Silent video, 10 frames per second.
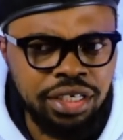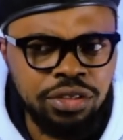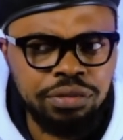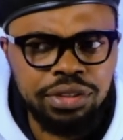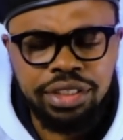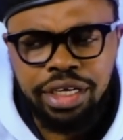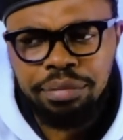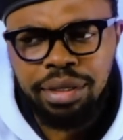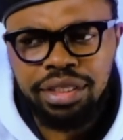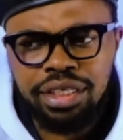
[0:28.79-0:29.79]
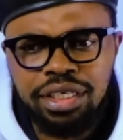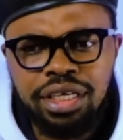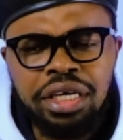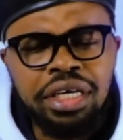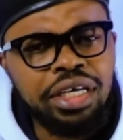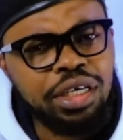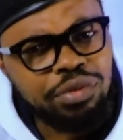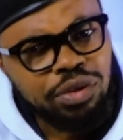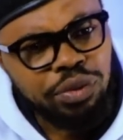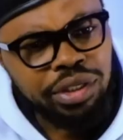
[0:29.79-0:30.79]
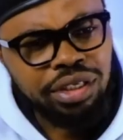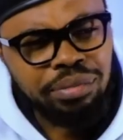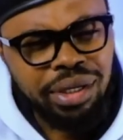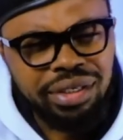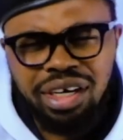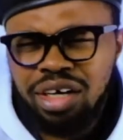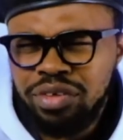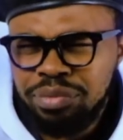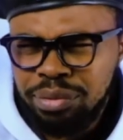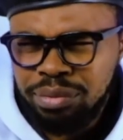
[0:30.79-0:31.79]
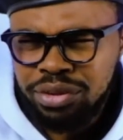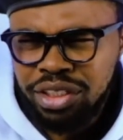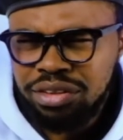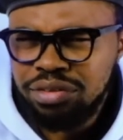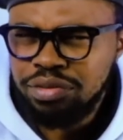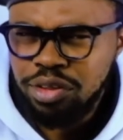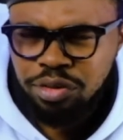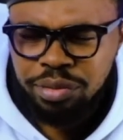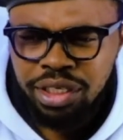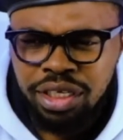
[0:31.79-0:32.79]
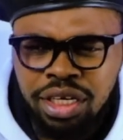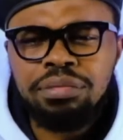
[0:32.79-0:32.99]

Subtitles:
And over time, I think every week about 100 people get to follow me.